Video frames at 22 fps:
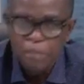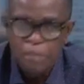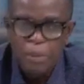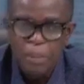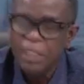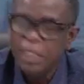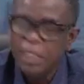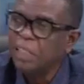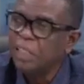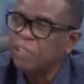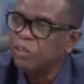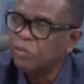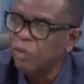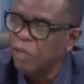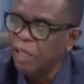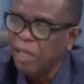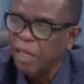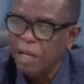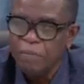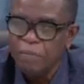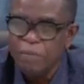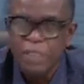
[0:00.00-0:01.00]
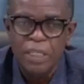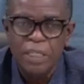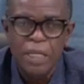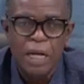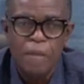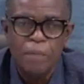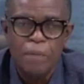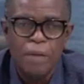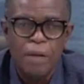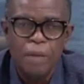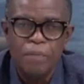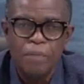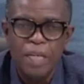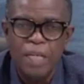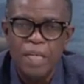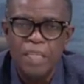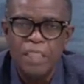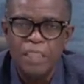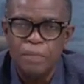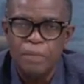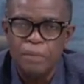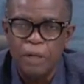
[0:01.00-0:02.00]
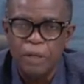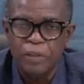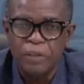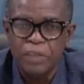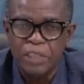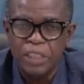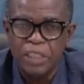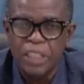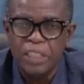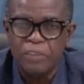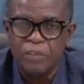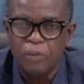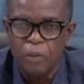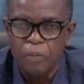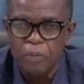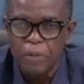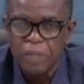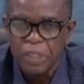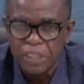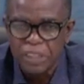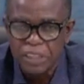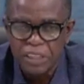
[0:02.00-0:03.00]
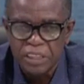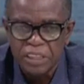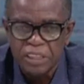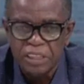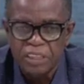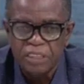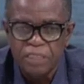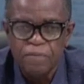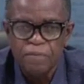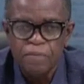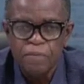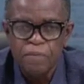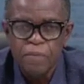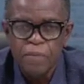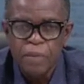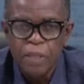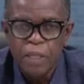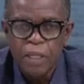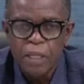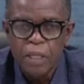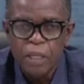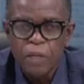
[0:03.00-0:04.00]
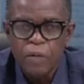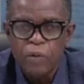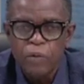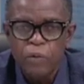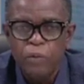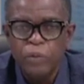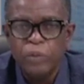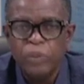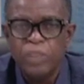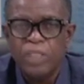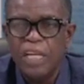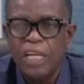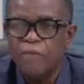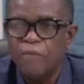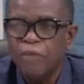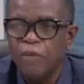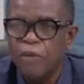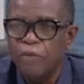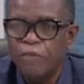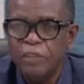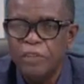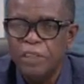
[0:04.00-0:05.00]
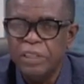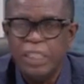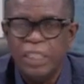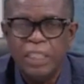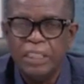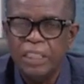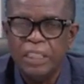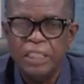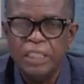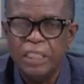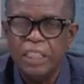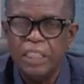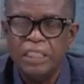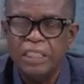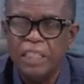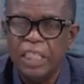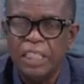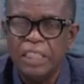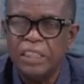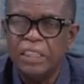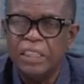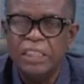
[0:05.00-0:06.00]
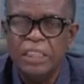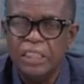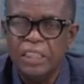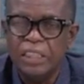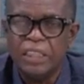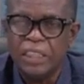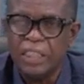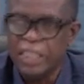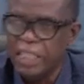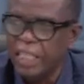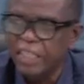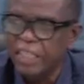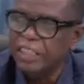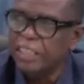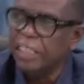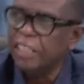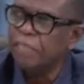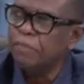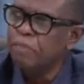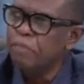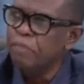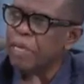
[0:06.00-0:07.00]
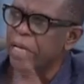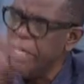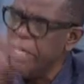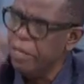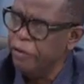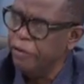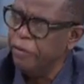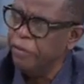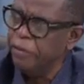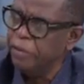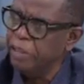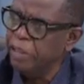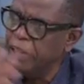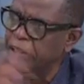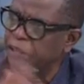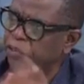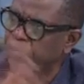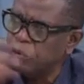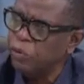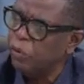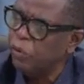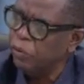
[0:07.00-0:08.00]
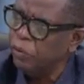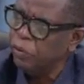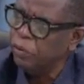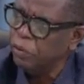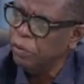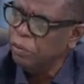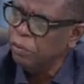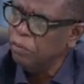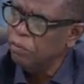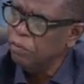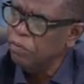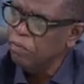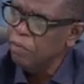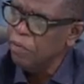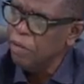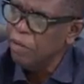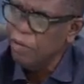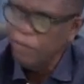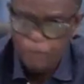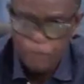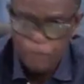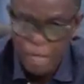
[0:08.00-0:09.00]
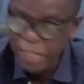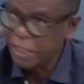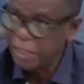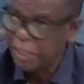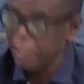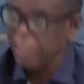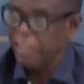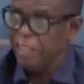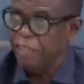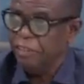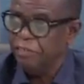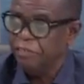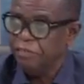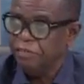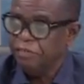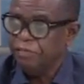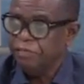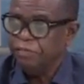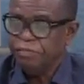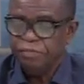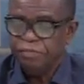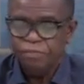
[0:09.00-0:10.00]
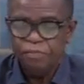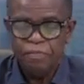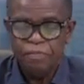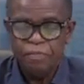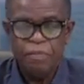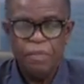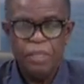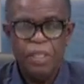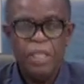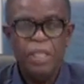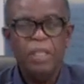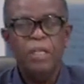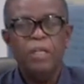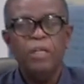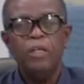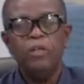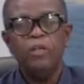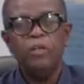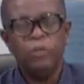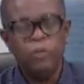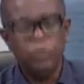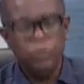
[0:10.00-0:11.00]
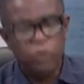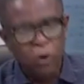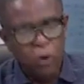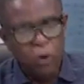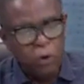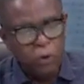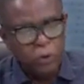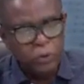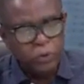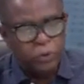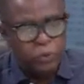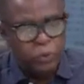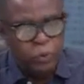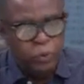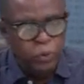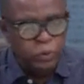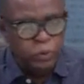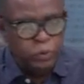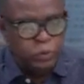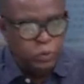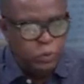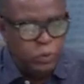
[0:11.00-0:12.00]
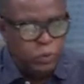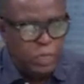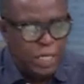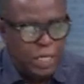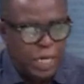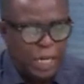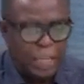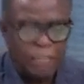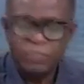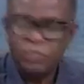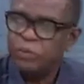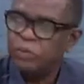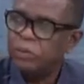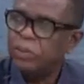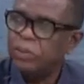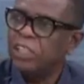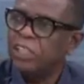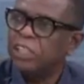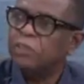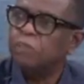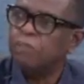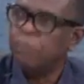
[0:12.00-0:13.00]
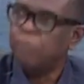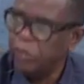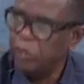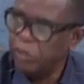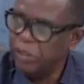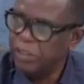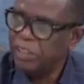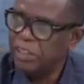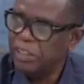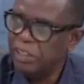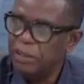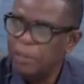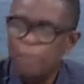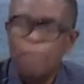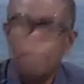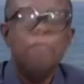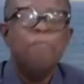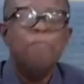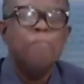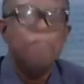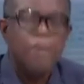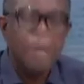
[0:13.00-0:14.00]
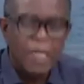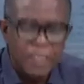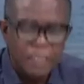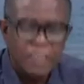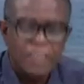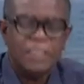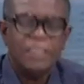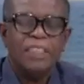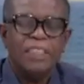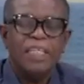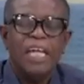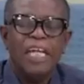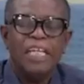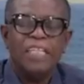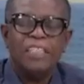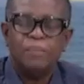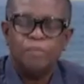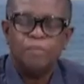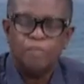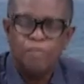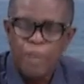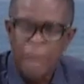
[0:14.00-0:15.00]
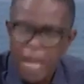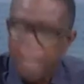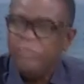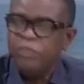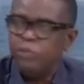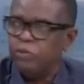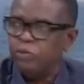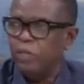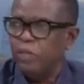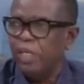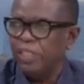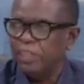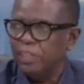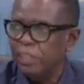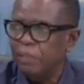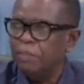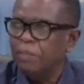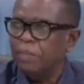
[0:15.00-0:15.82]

But elsewhere, I mean, I'm hearing about state corporations whose level of indebtedness exceeds 300 million and so on. Frightening. Those who took us to this point must explain to us, they